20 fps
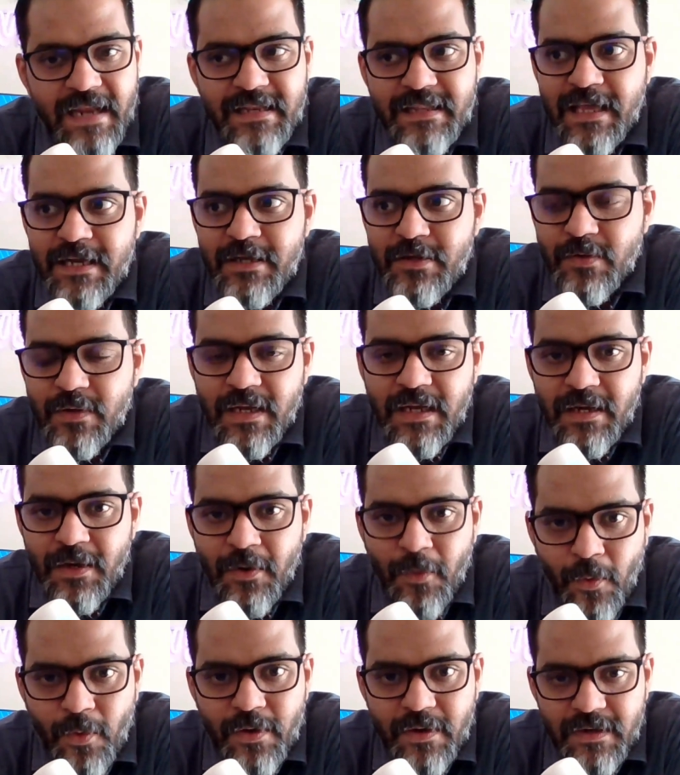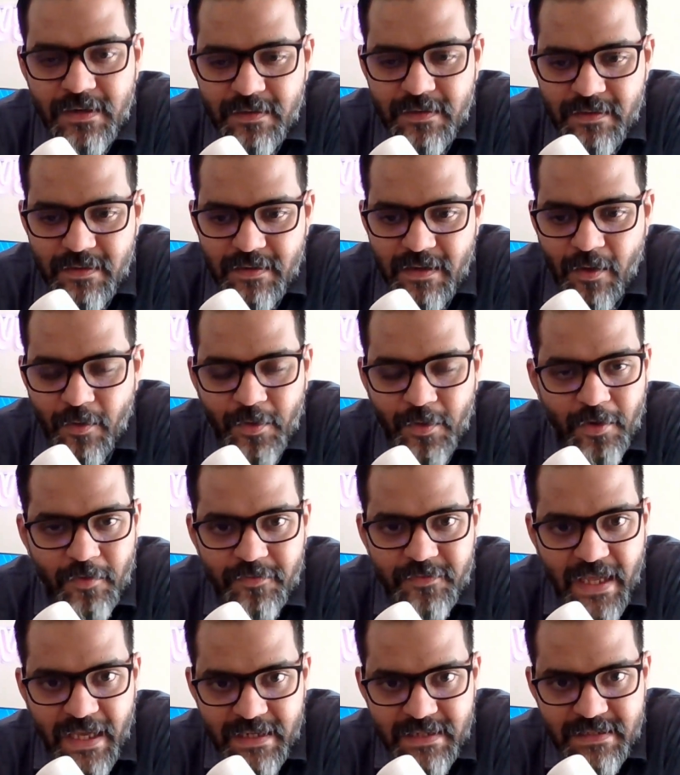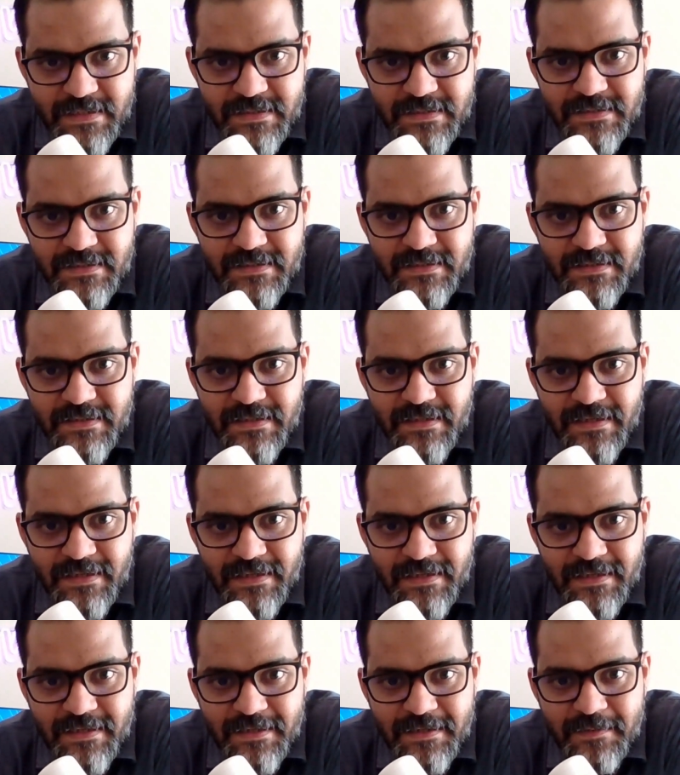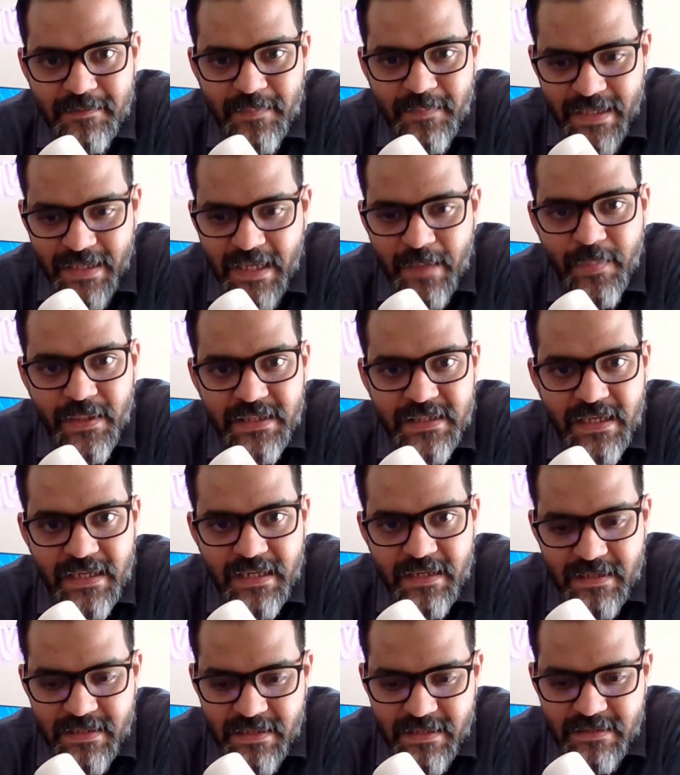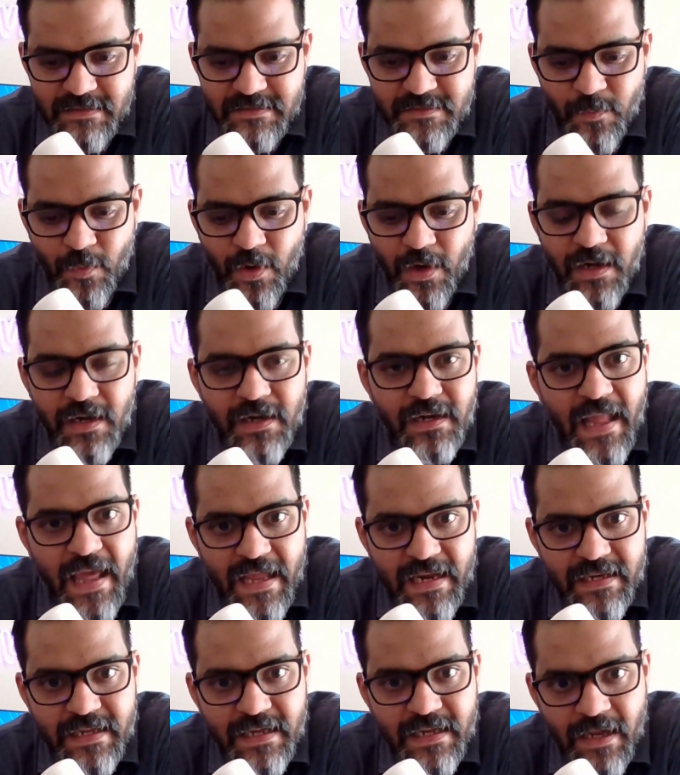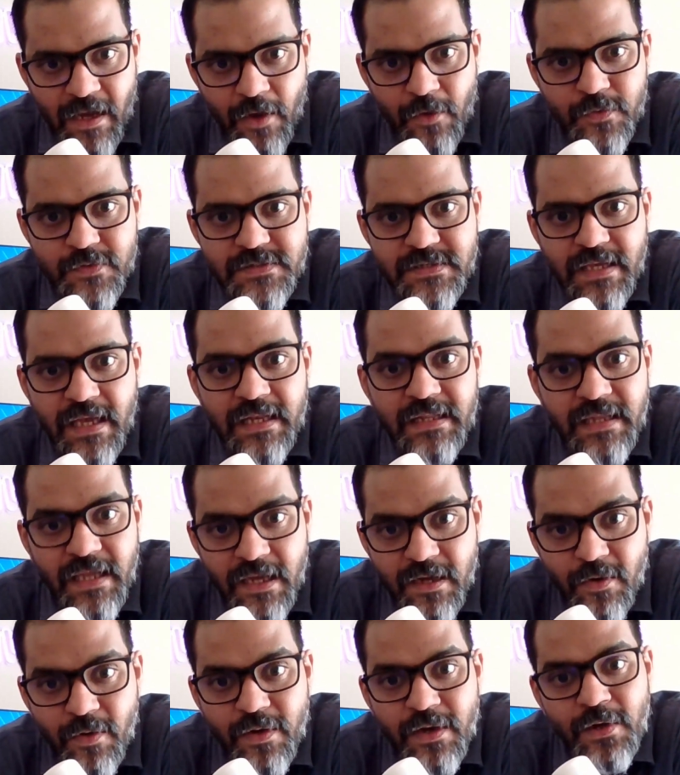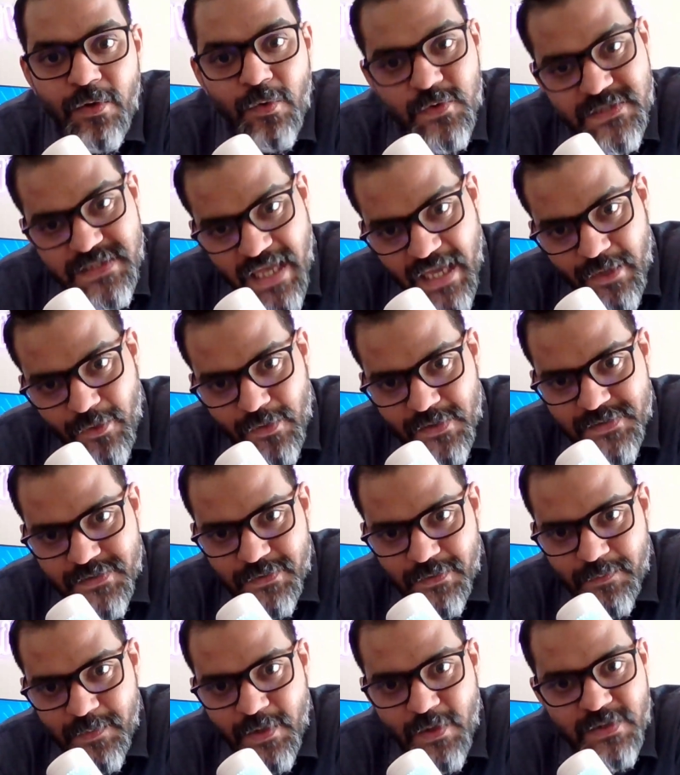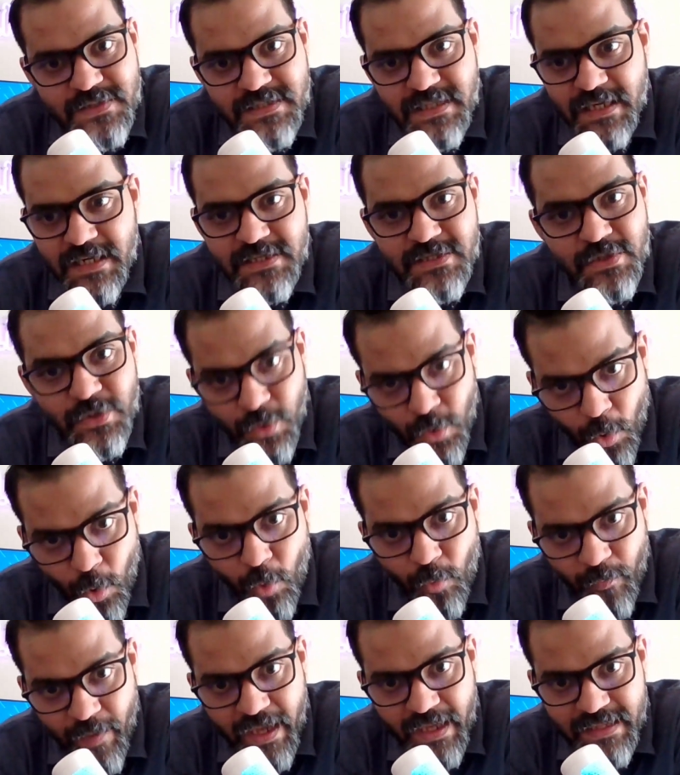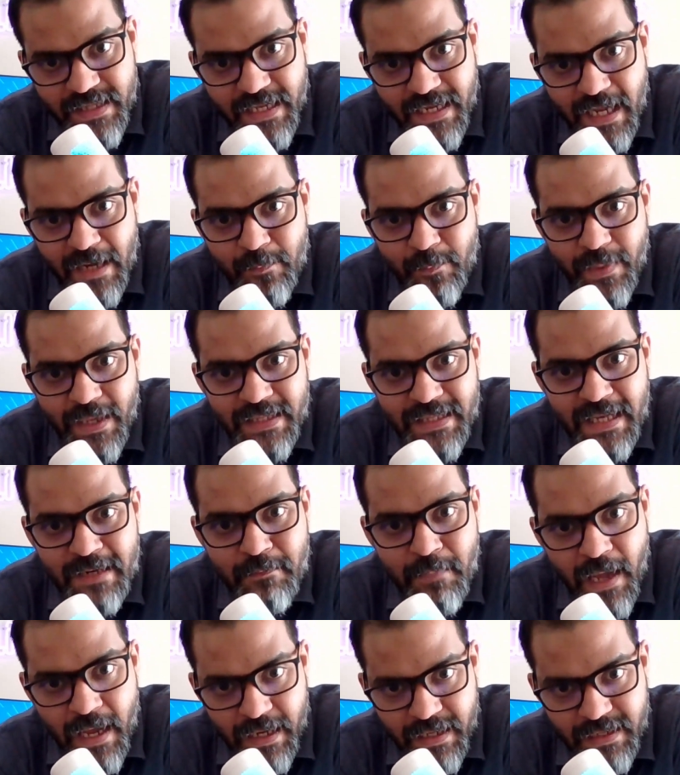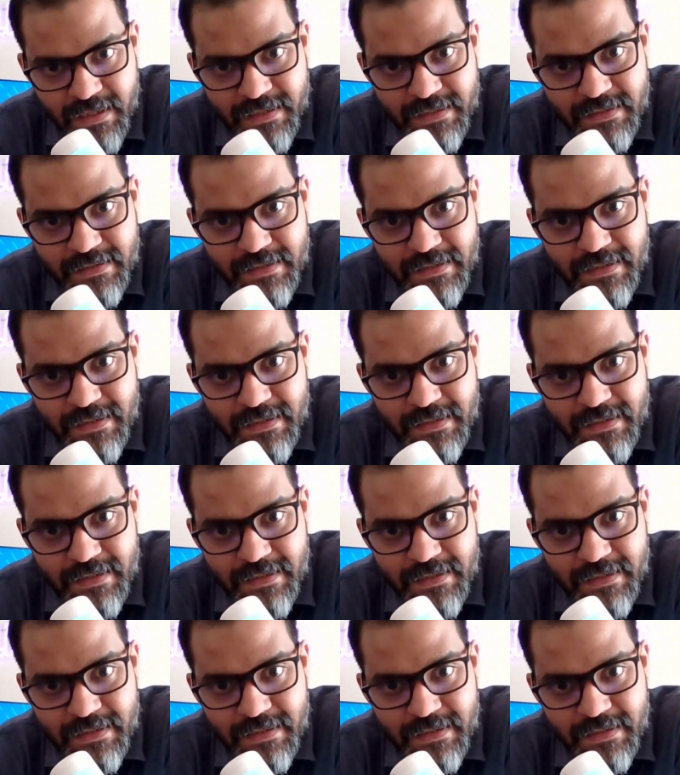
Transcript: and they took a loan out of that uh, by keeping their small land and house and they're going to lose that also because there is no way they can pay that back